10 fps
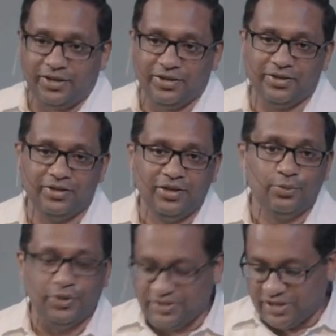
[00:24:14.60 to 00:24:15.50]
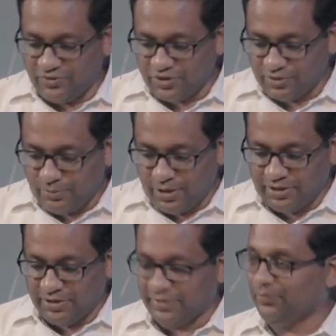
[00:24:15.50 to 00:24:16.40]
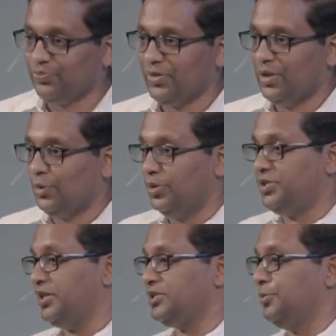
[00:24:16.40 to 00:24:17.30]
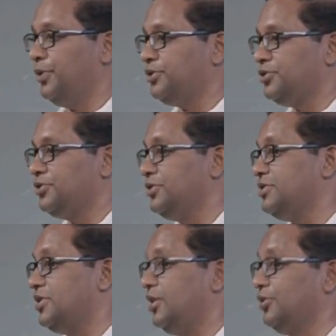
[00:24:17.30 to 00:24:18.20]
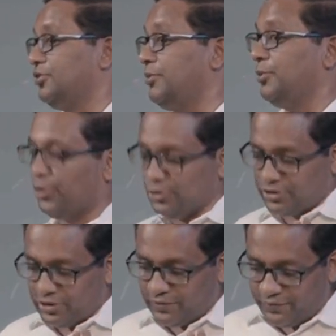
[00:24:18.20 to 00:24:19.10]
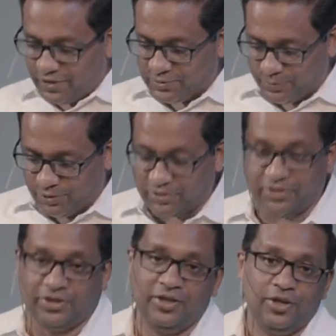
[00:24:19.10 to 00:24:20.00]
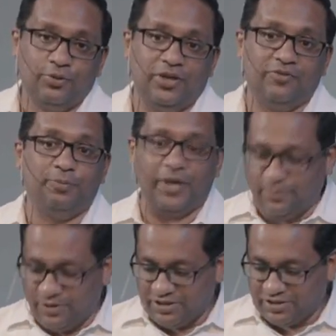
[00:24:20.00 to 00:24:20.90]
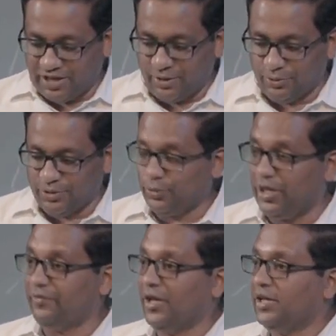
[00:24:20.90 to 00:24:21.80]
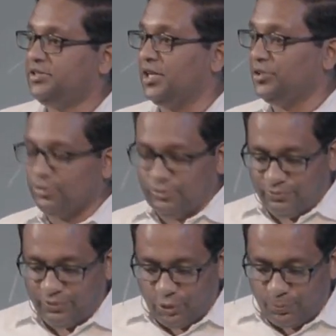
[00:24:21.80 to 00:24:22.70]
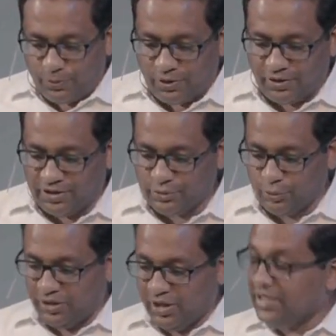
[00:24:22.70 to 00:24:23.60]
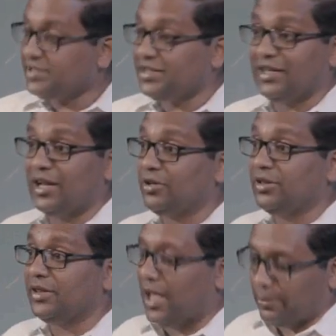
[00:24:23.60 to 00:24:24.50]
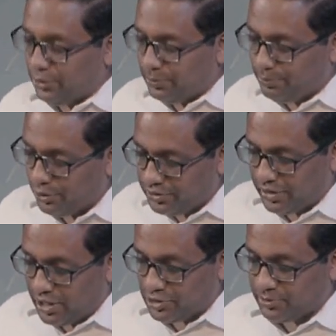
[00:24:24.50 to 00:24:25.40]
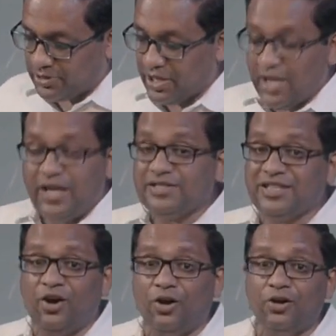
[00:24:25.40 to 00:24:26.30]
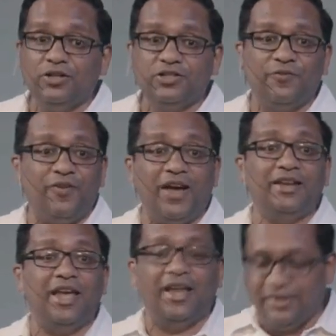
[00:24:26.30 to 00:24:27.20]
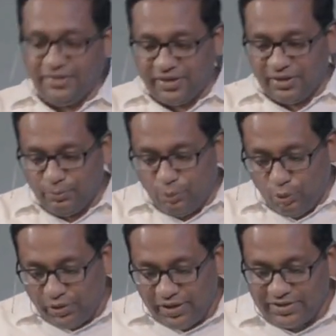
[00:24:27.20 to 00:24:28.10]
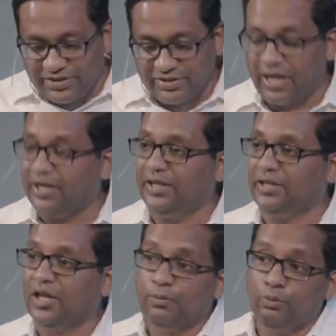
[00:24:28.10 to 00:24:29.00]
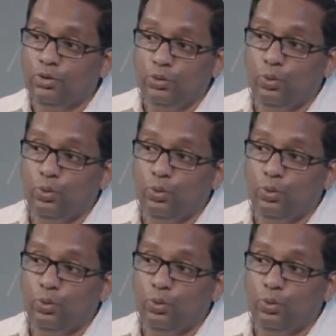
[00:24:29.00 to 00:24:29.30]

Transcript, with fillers: We take some pictures of the sonogram and post it on Facebook. We have baby showers. We have gender reveal parties. We send out elaborate birth announcements. It's hard to find anything more exciting, more wonderful than the birth of a baby.